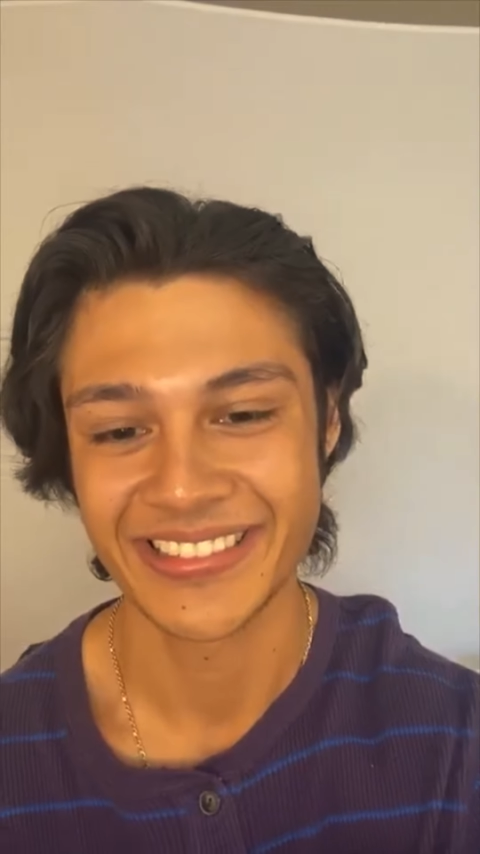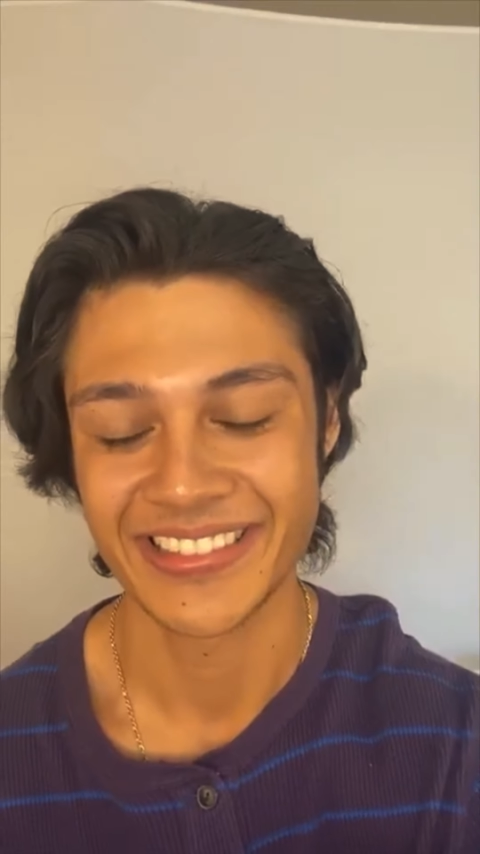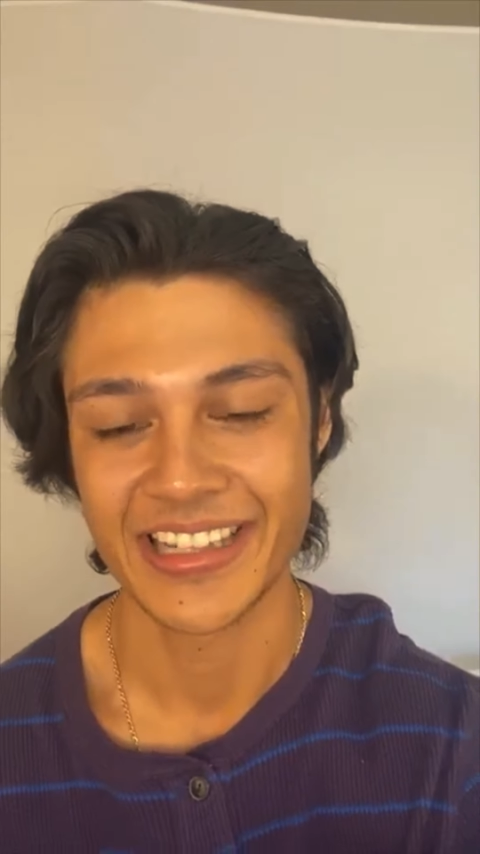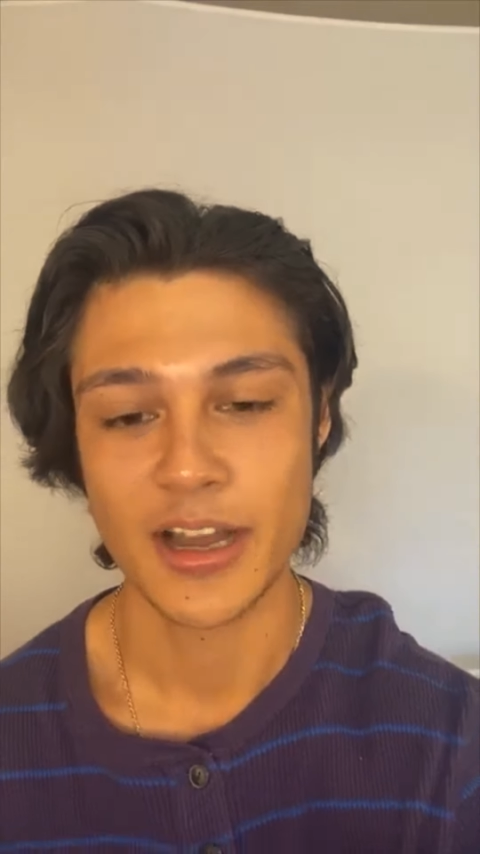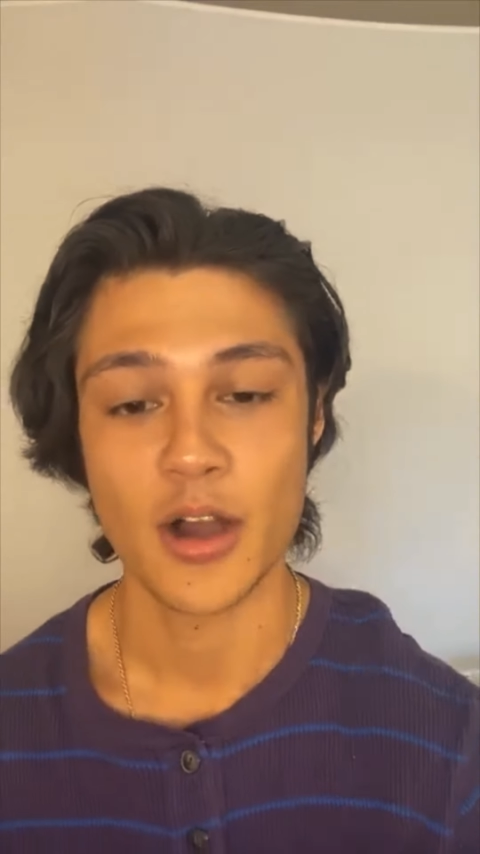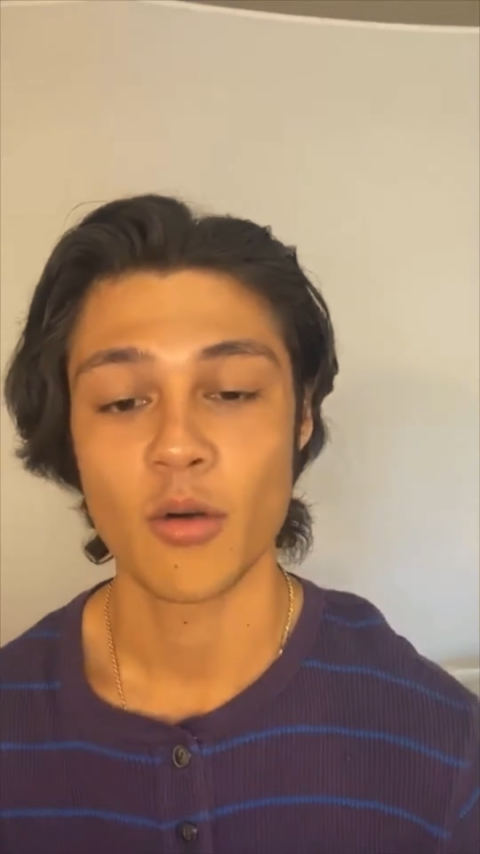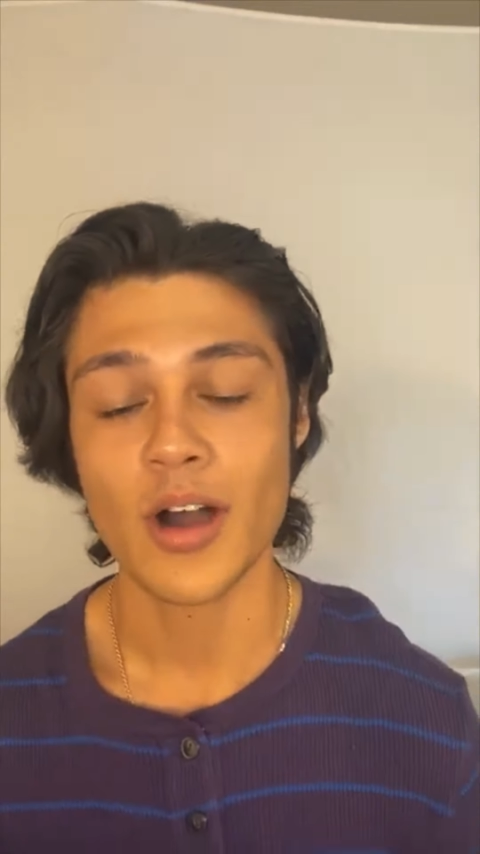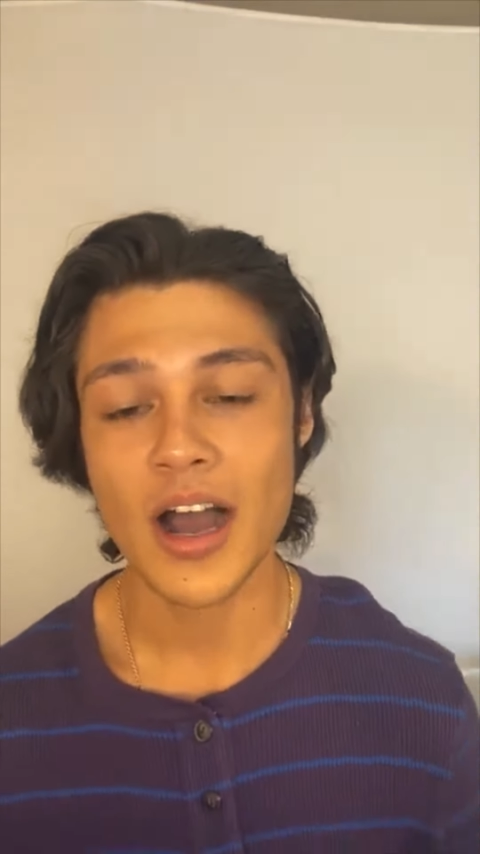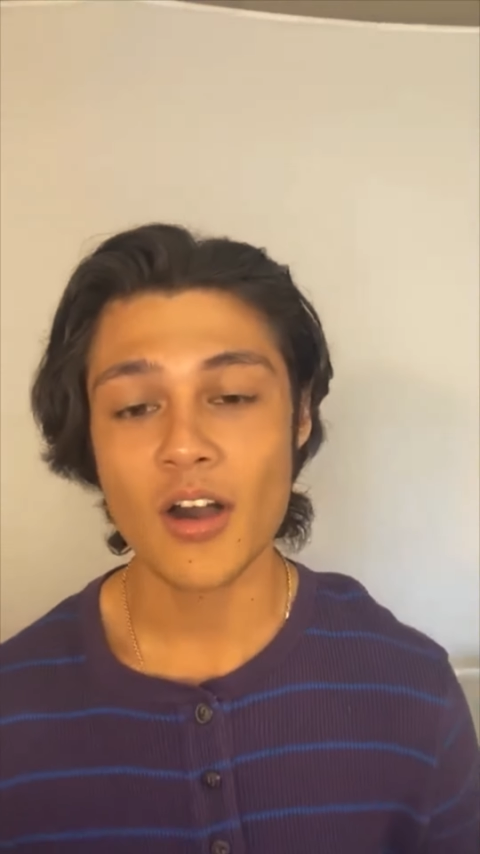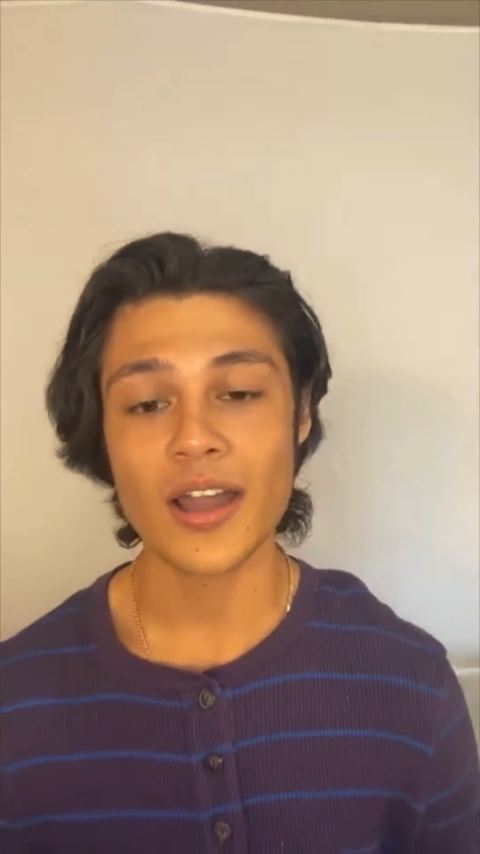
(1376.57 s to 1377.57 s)

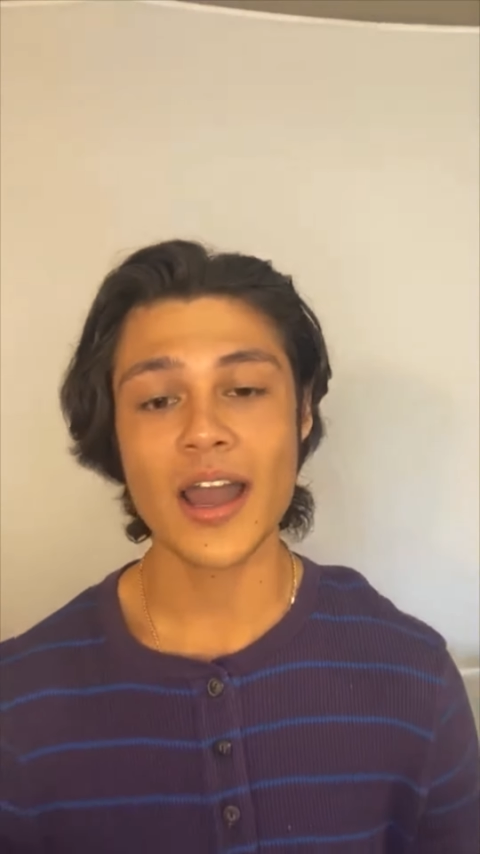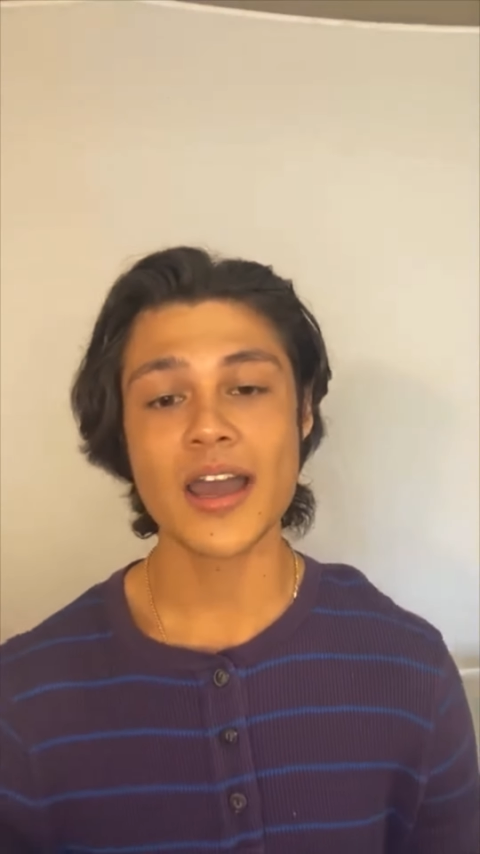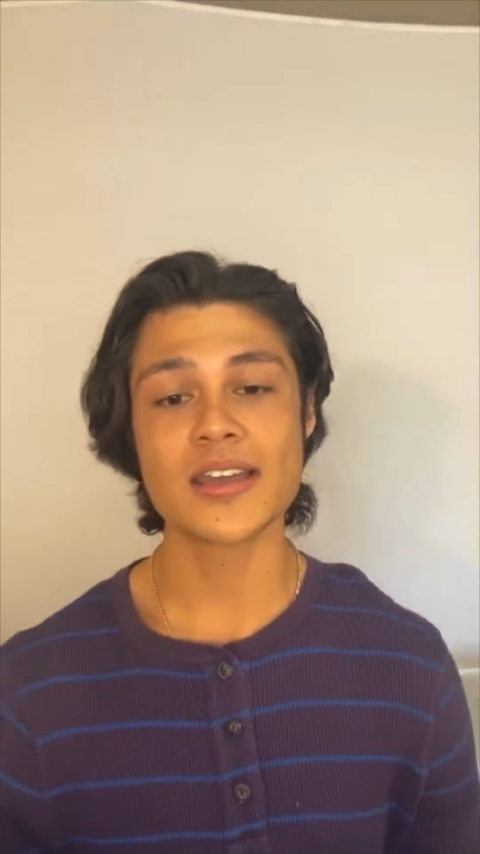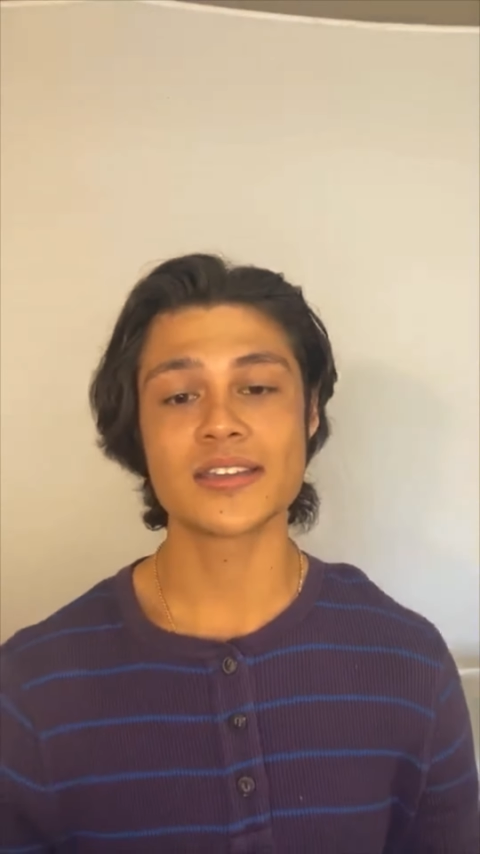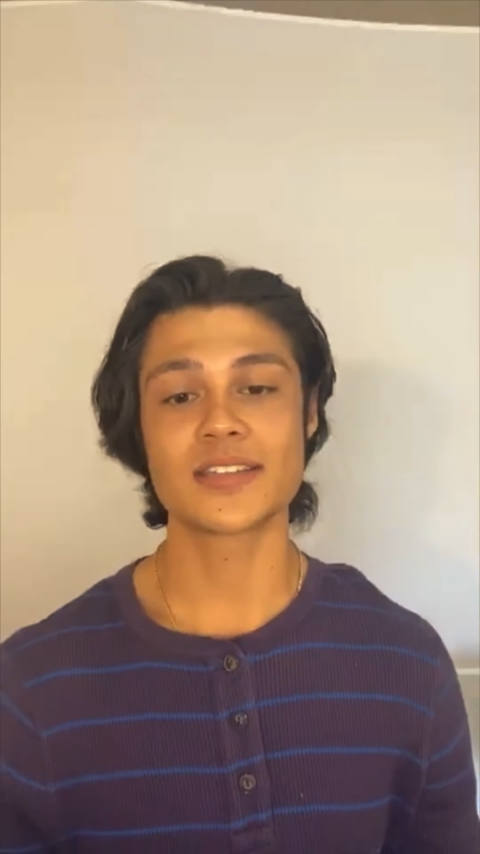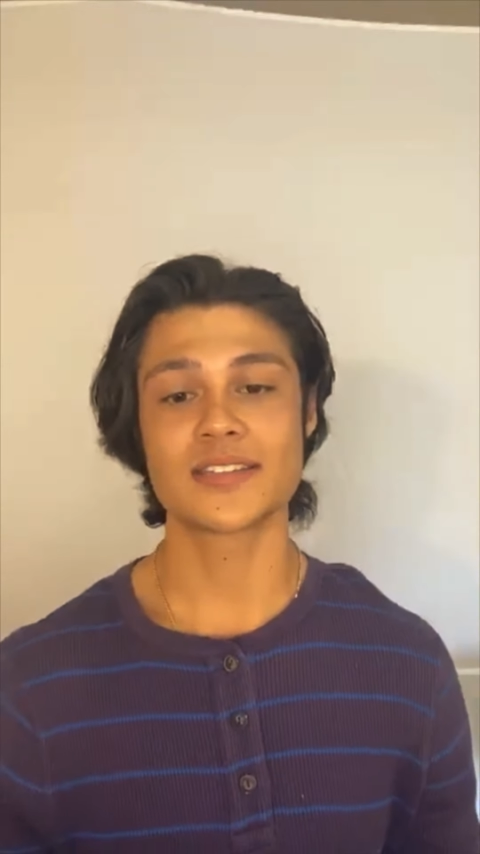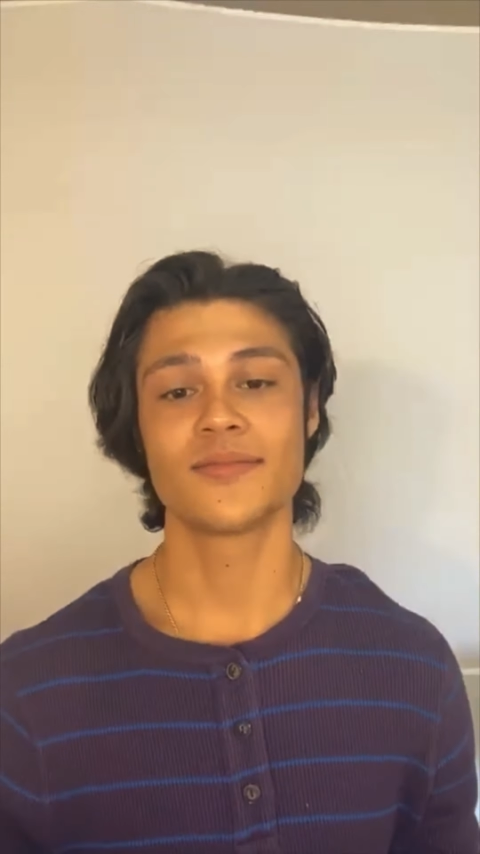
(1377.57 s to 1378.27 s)
Wow, guys.